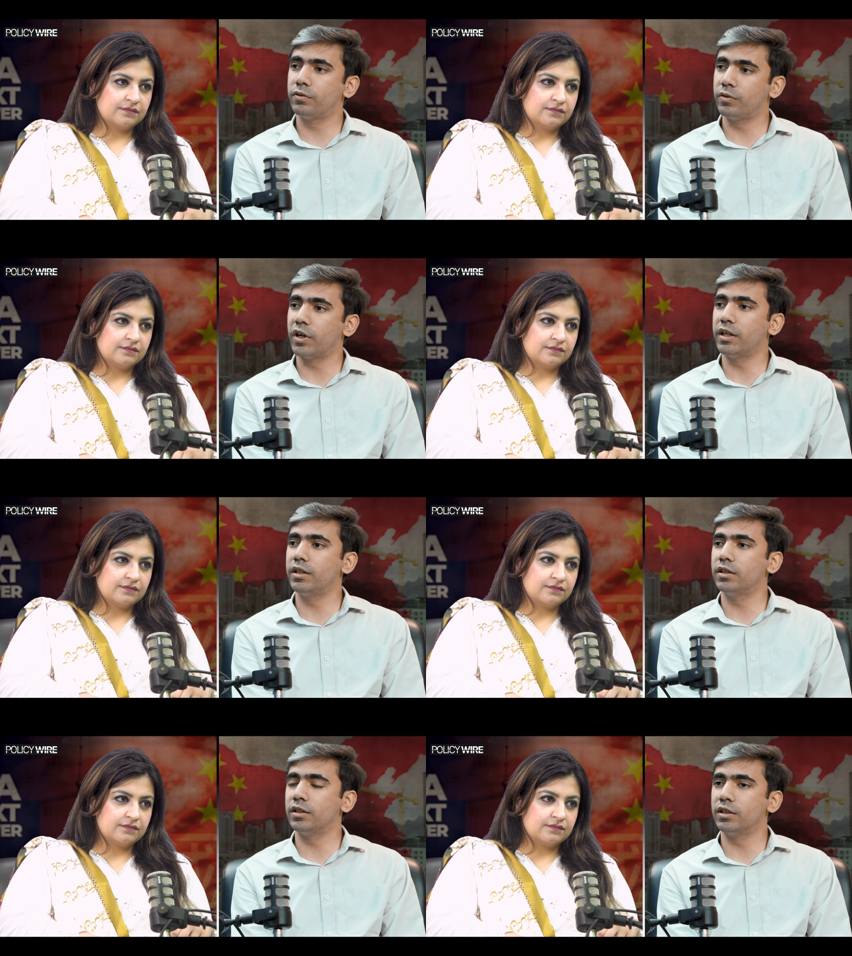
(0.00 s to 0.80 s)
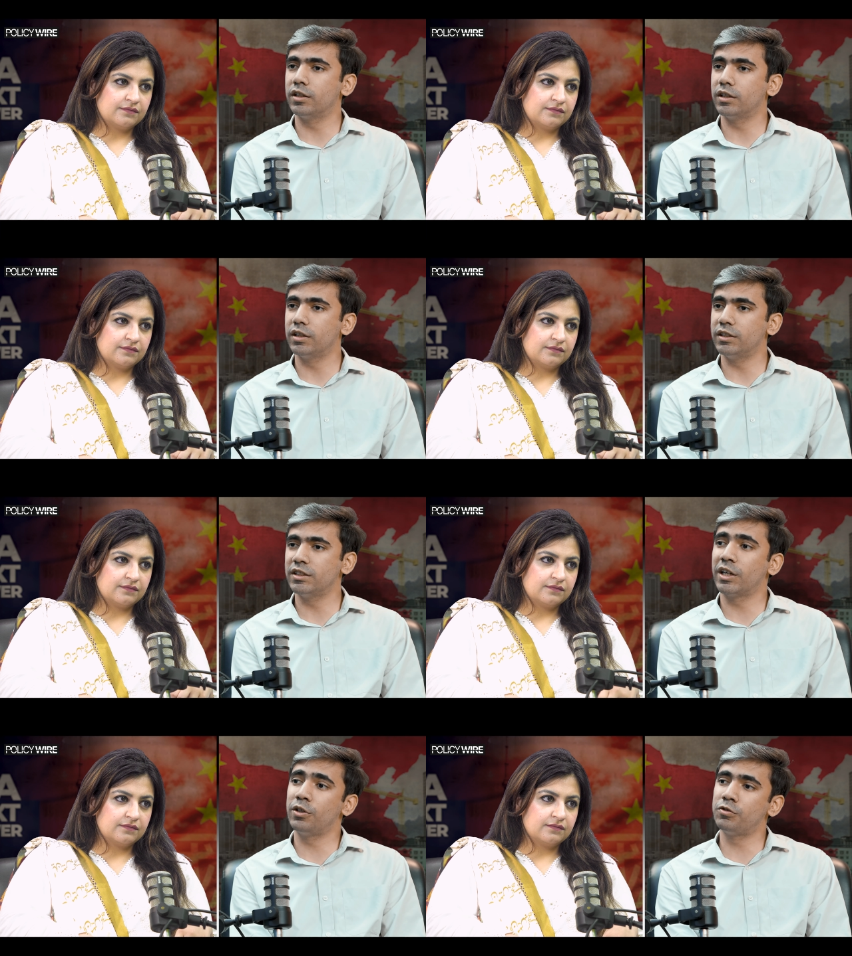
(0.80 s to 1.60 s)
Speaker 1: find uh,
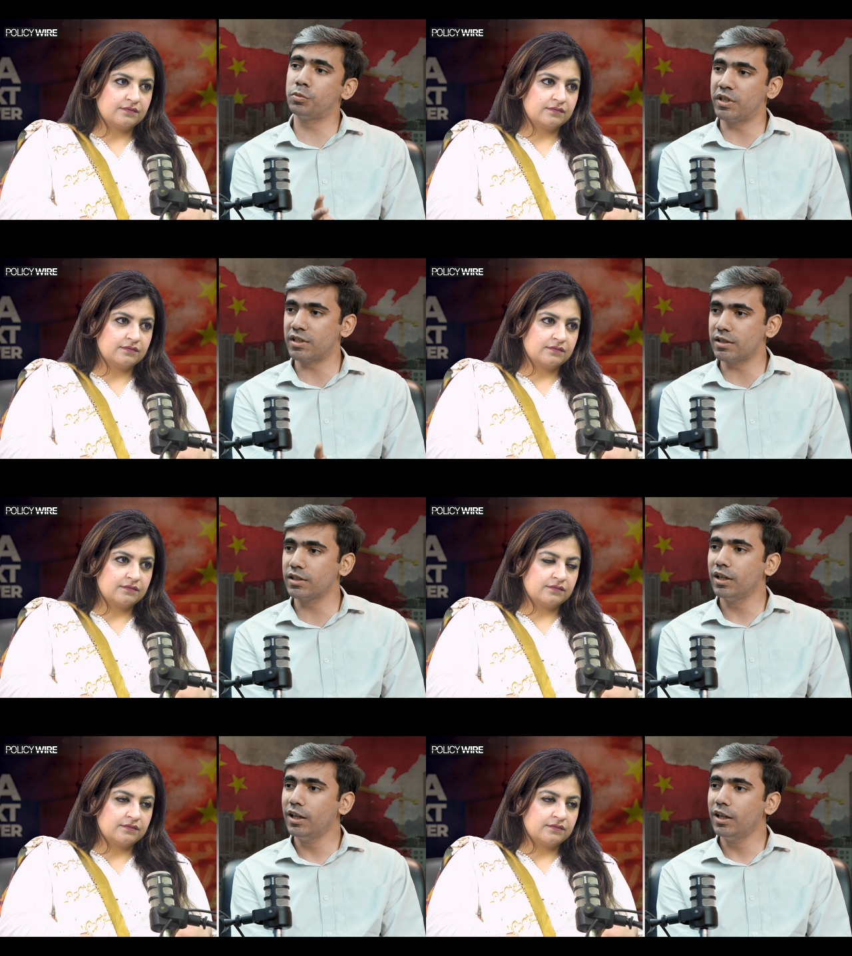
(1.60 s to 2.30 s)
these kind of spaces